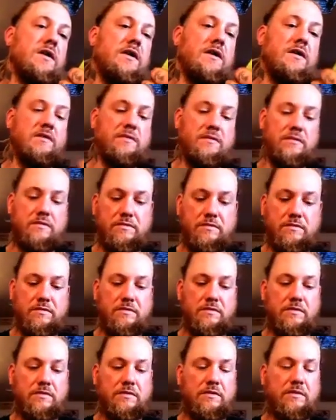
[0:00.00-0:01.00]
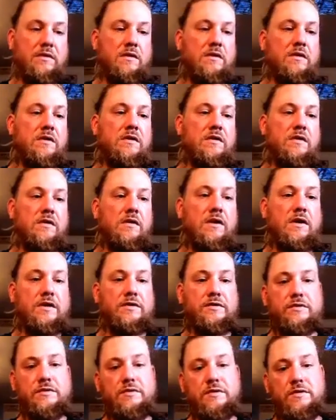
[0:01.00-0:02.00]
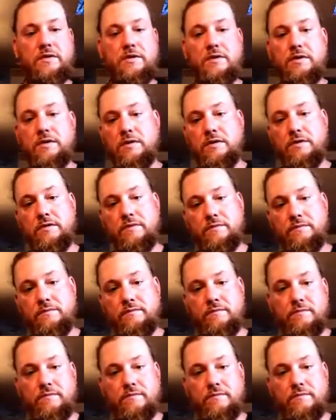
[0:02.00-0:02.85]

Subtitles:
Alright. Now, as you see here,